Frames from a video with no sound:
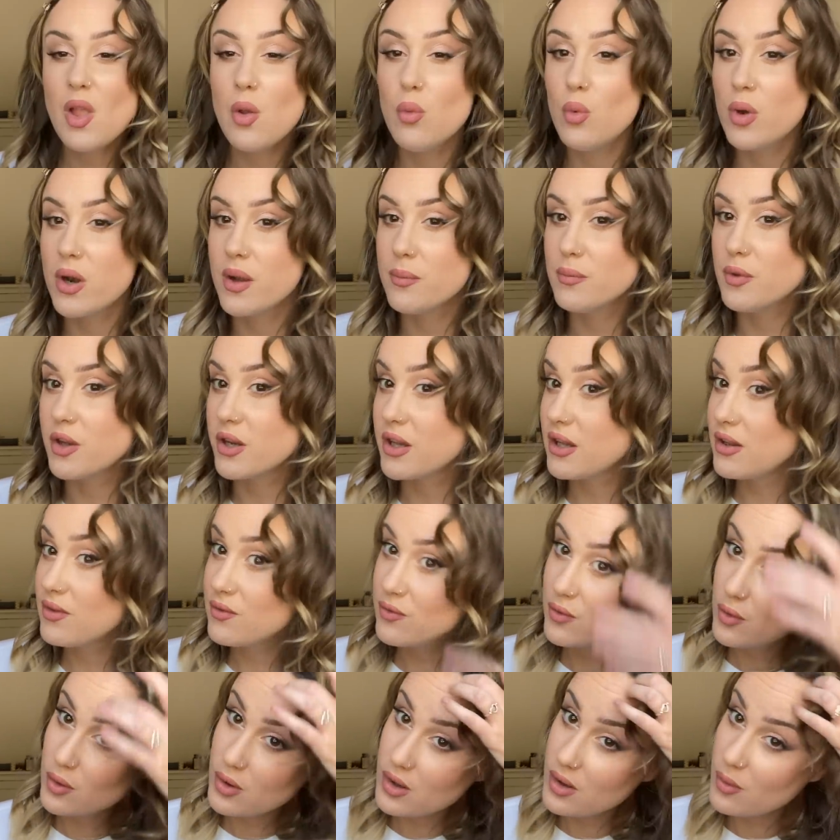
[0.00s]
what I'm looking
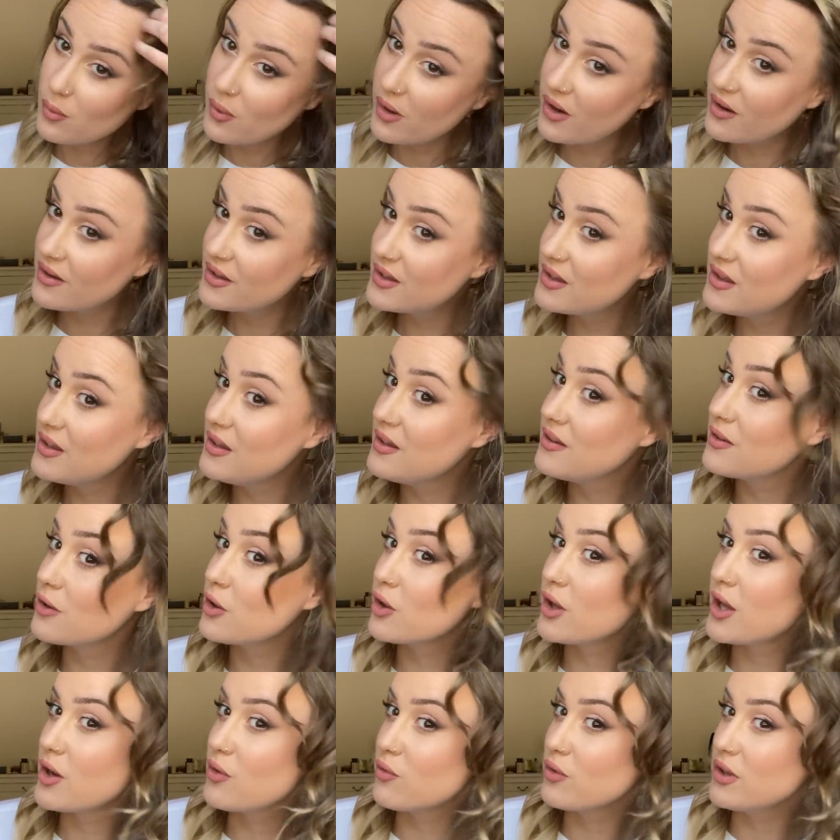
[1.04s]
for, whereas these are
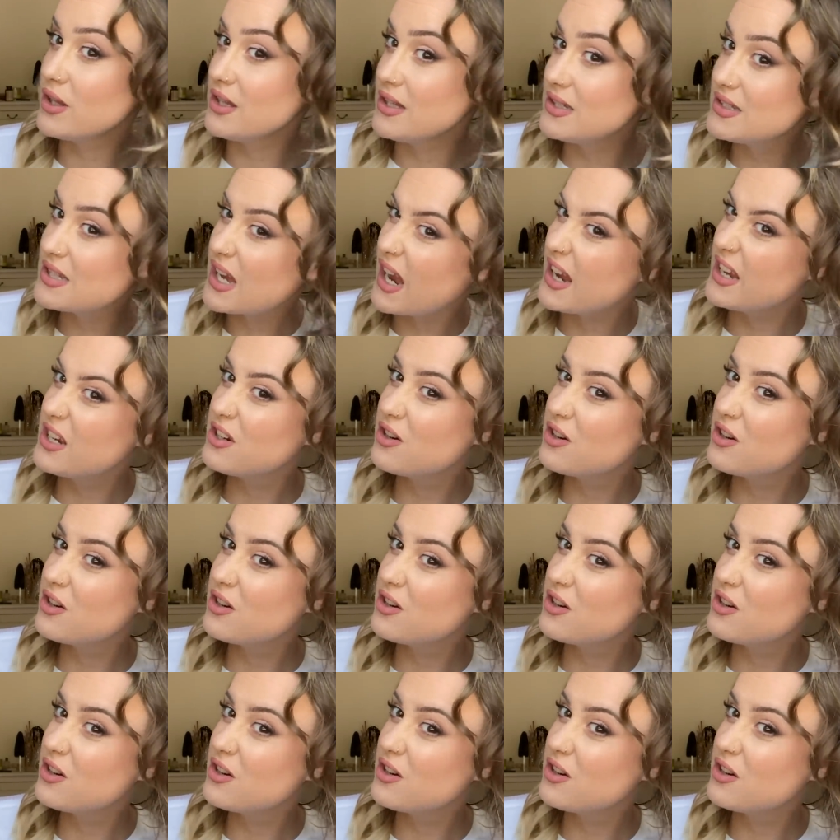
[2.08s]
like really tight